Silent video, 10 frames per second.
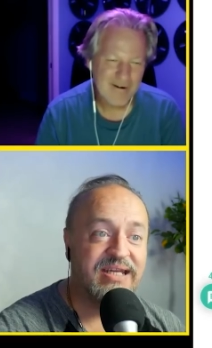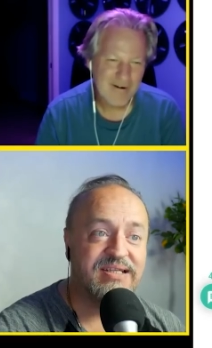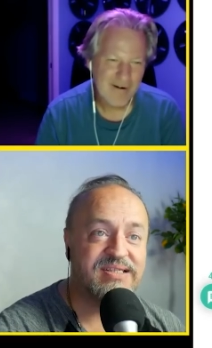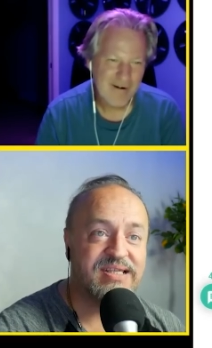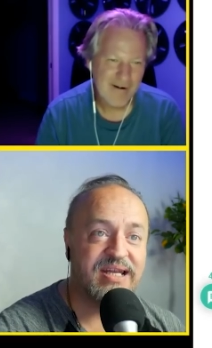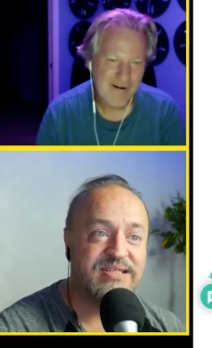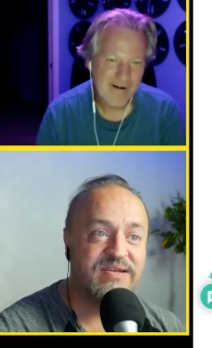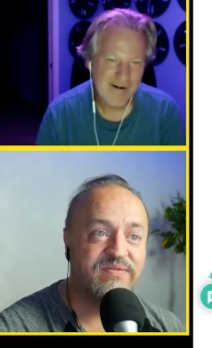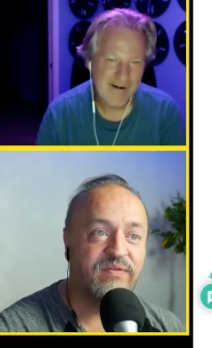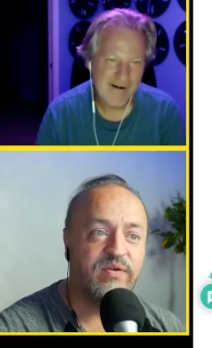
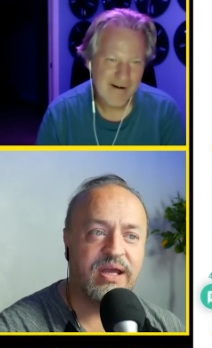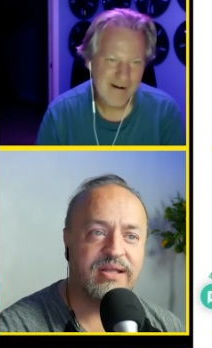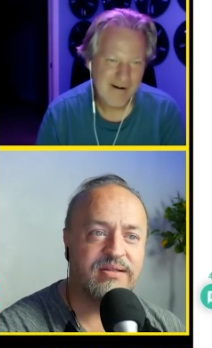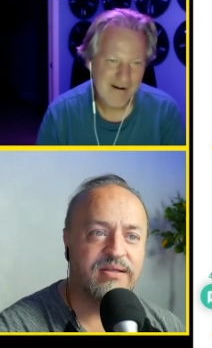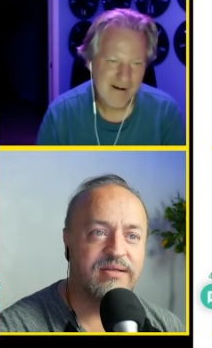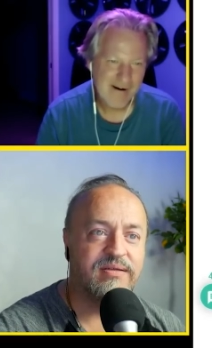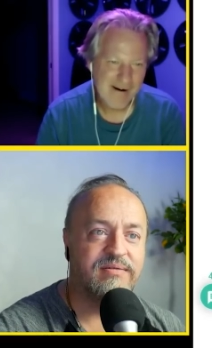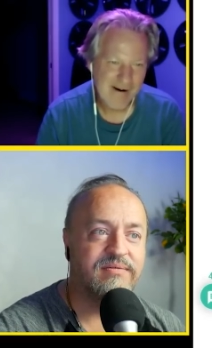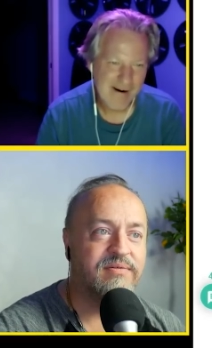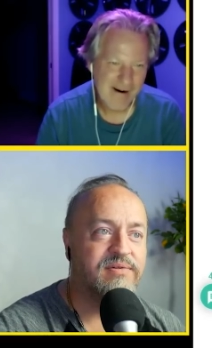Speaker 1: incentive if you get the
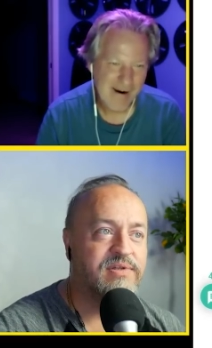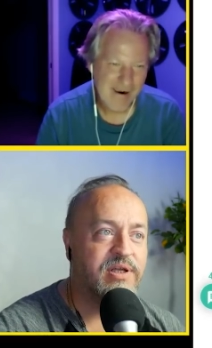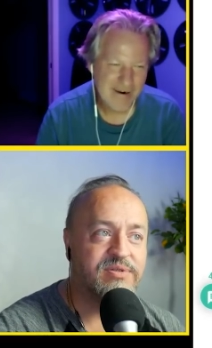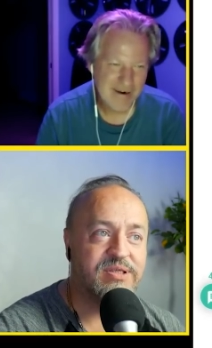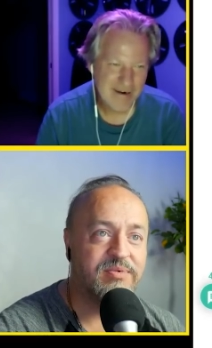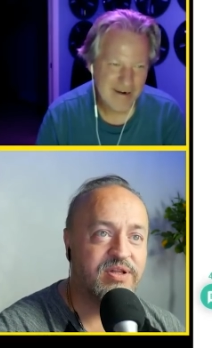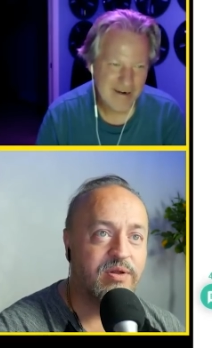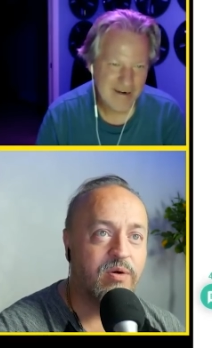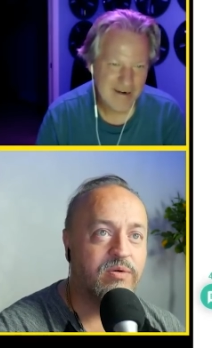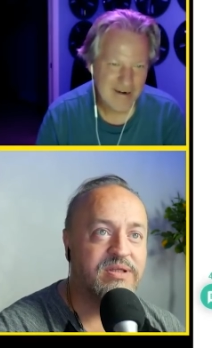you know some of the
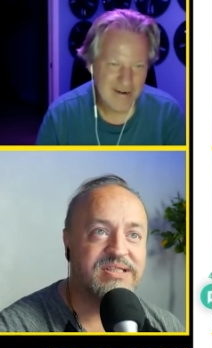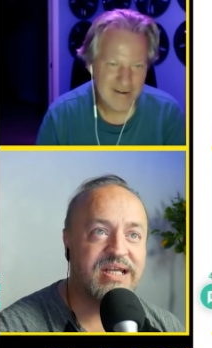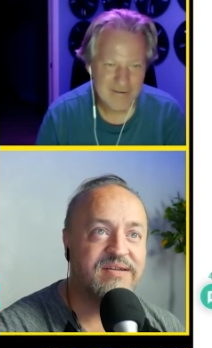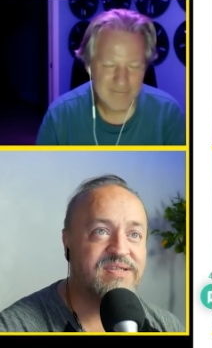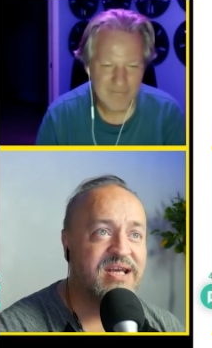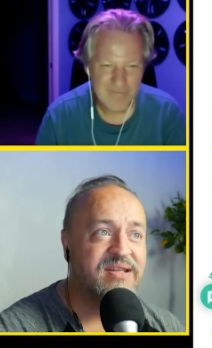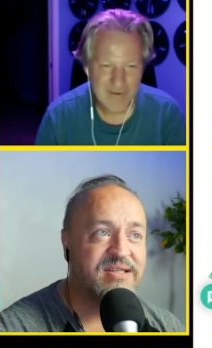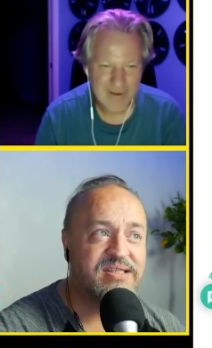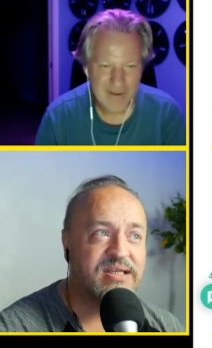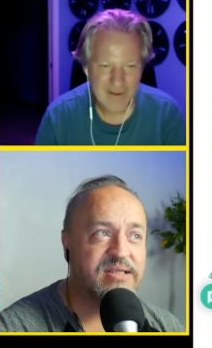local incentives this
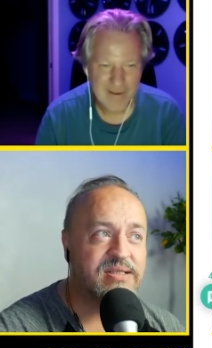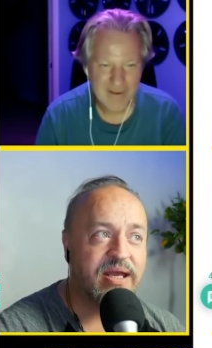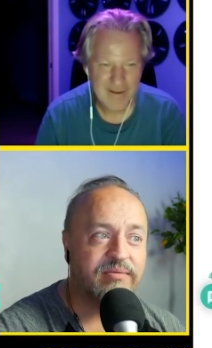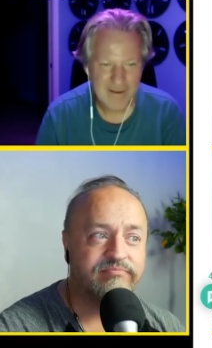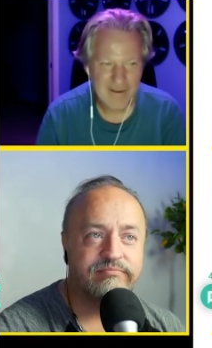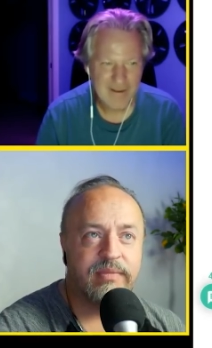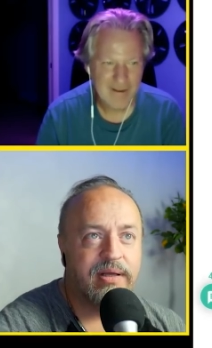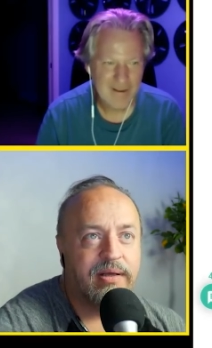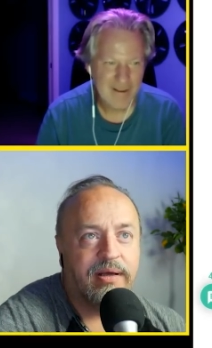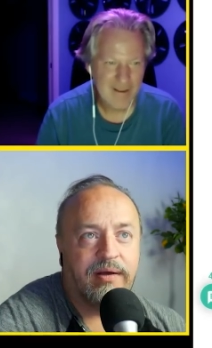thing is like
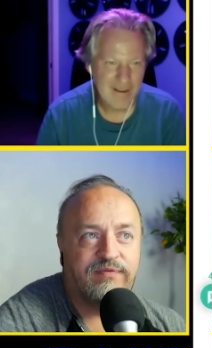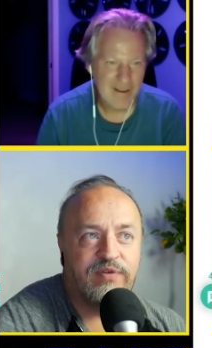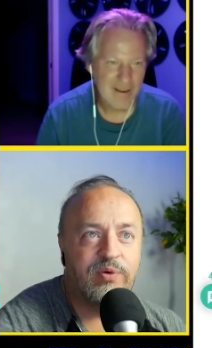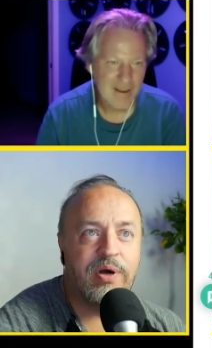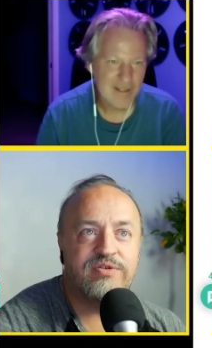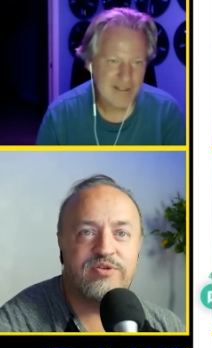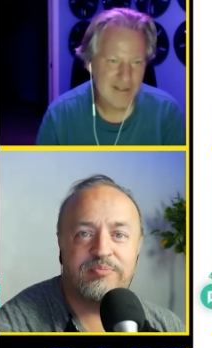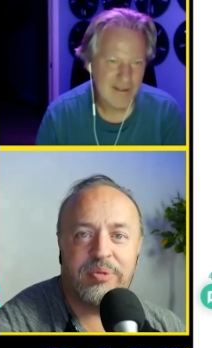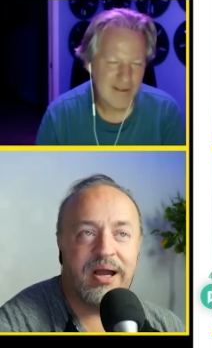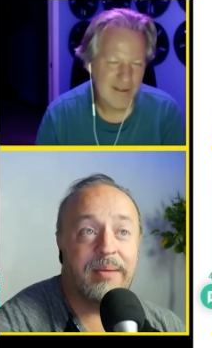a few hundred
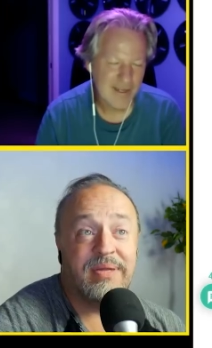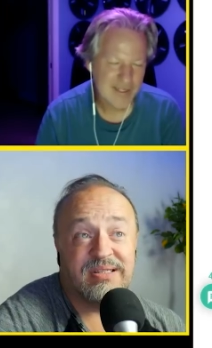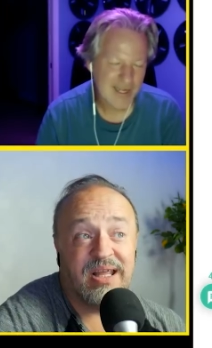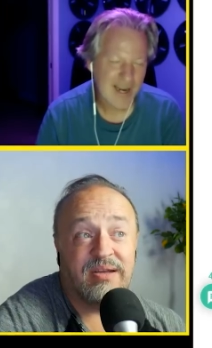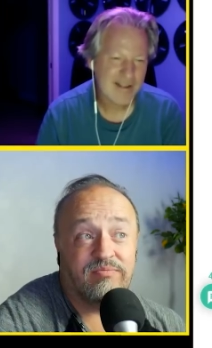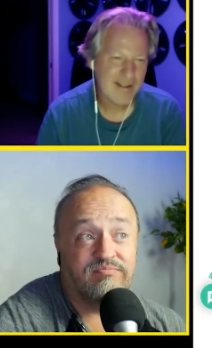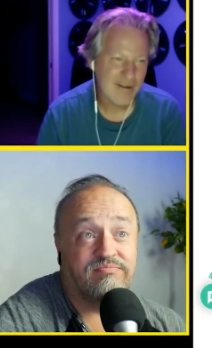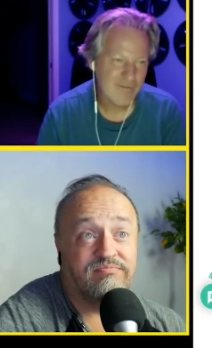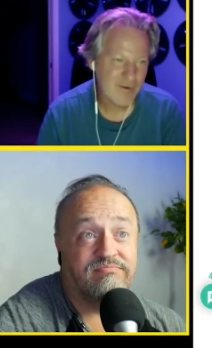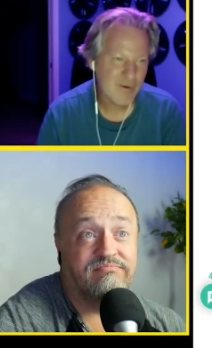
Speaker 2: bucks. I mean, it's
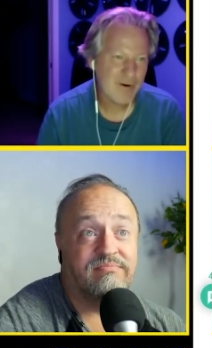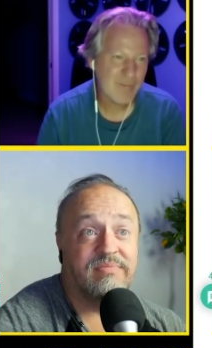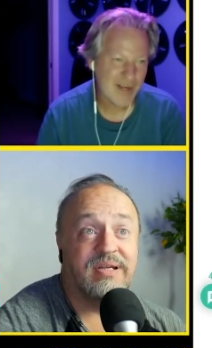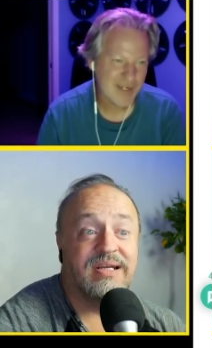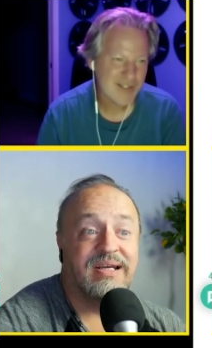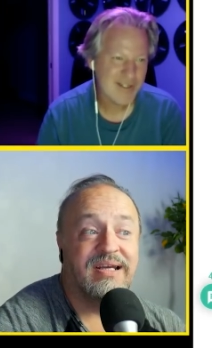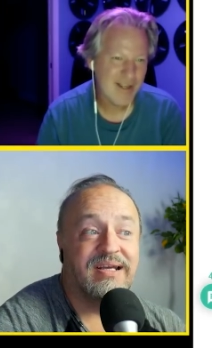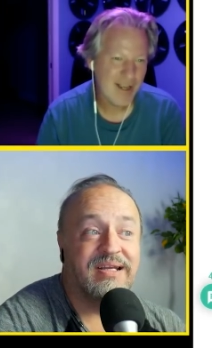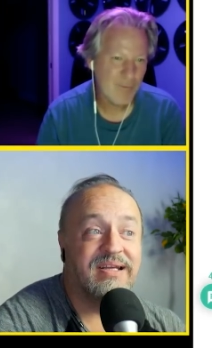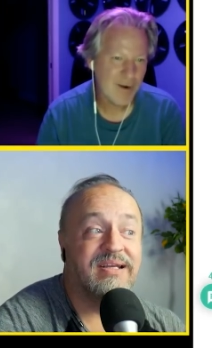exactly like, a few hundred
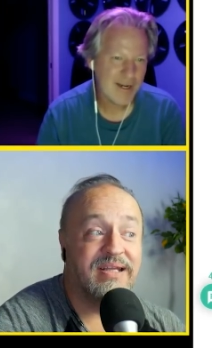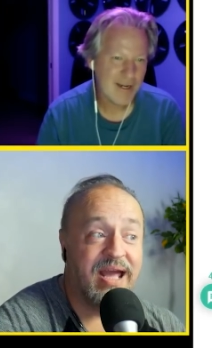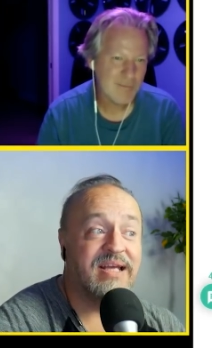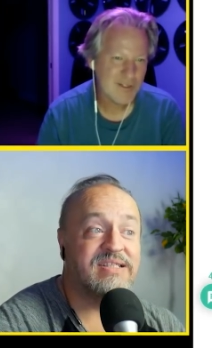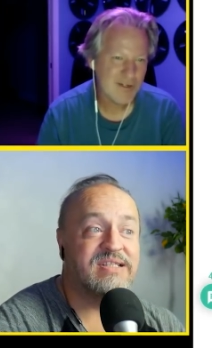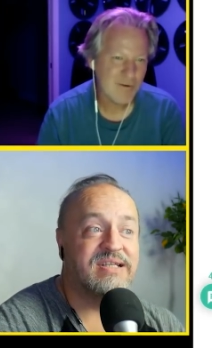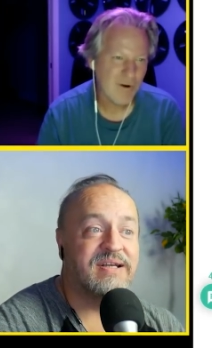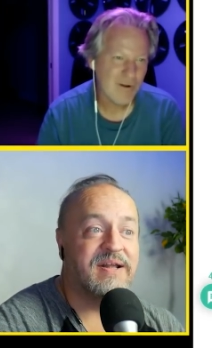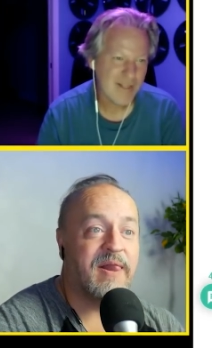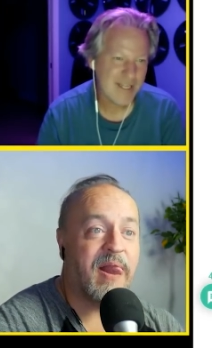bucks uh, when yeah, it comes to
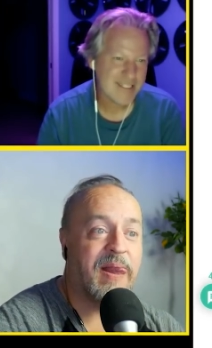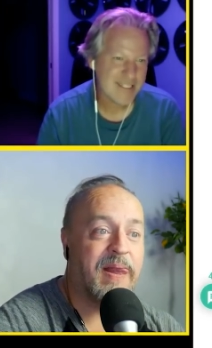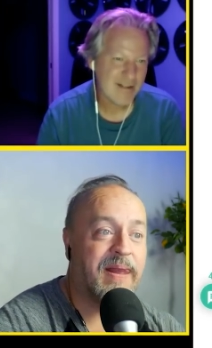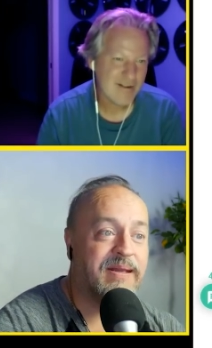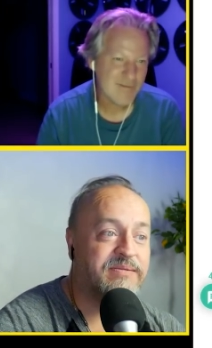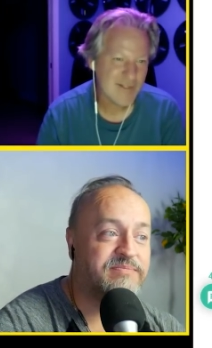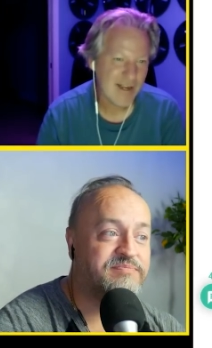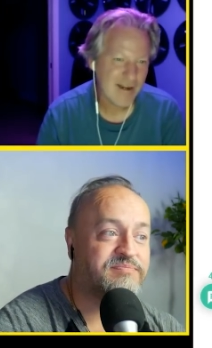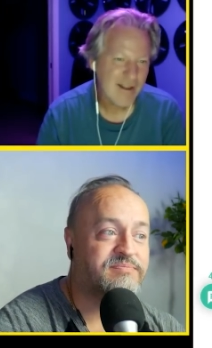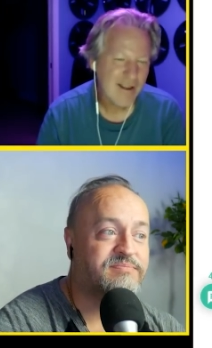all the incentives
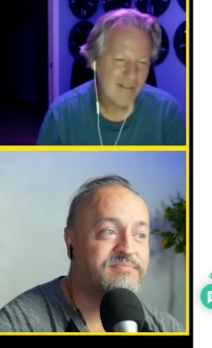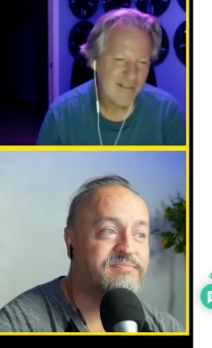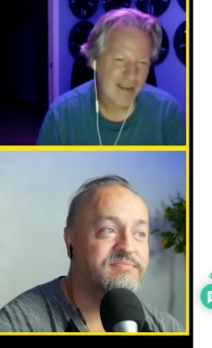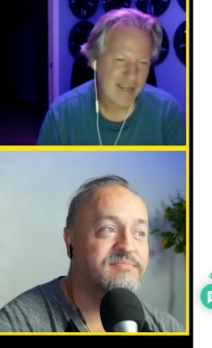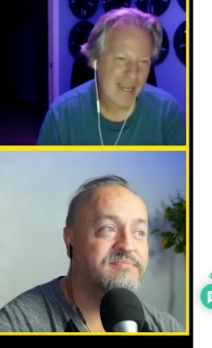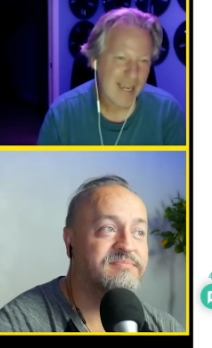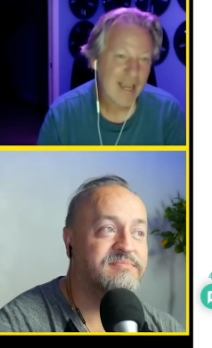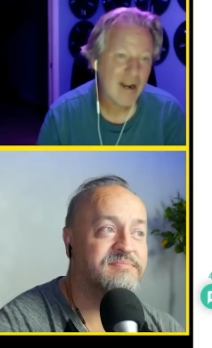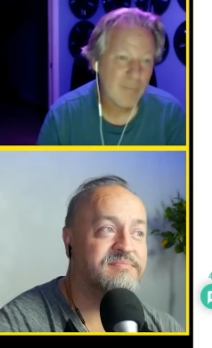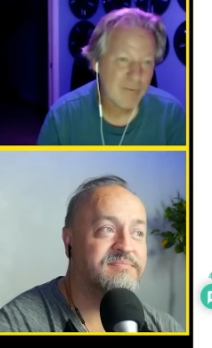that that
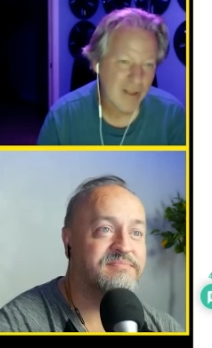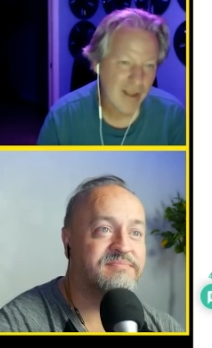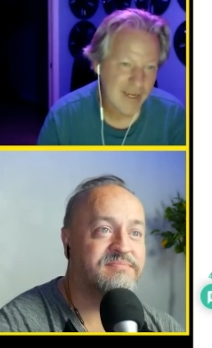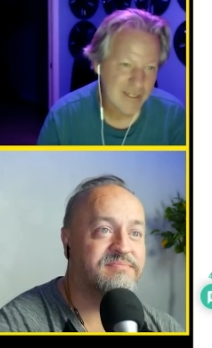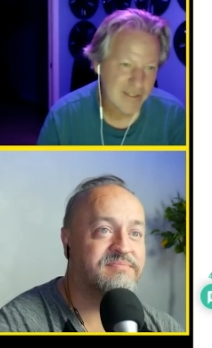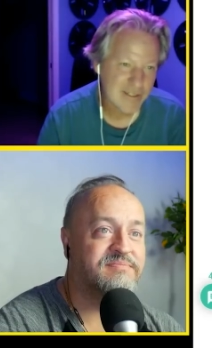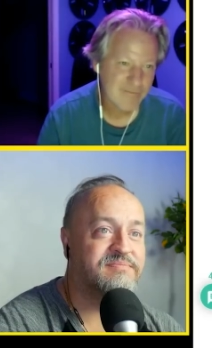can apply to